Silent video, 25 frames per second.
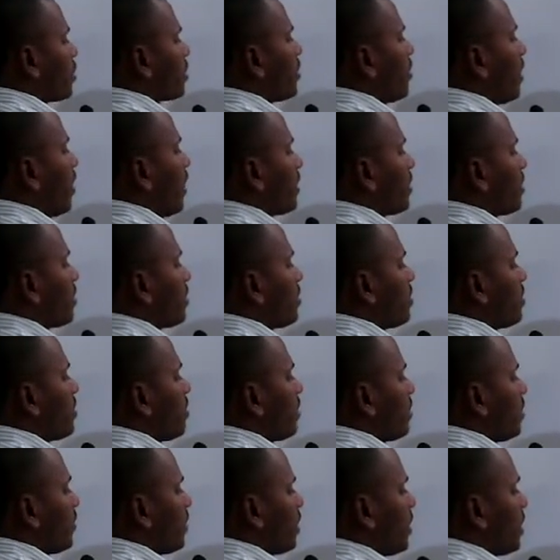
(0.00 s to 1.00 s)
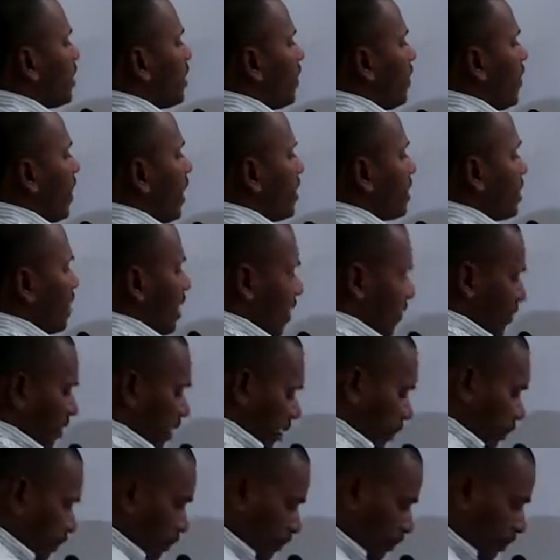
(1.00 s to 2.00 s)
Then S is given as 11
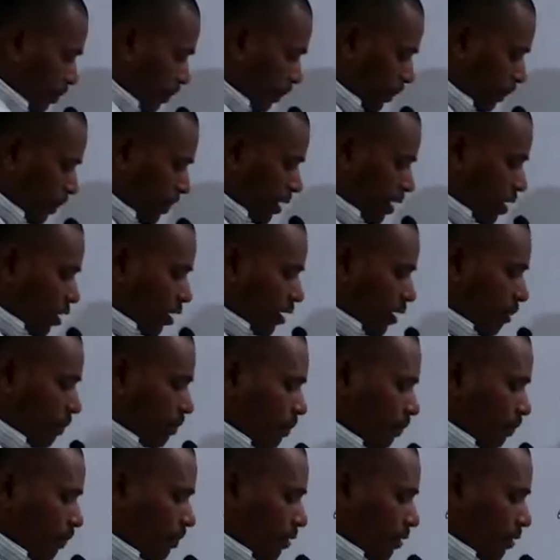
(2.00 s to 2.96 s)
m. Okay.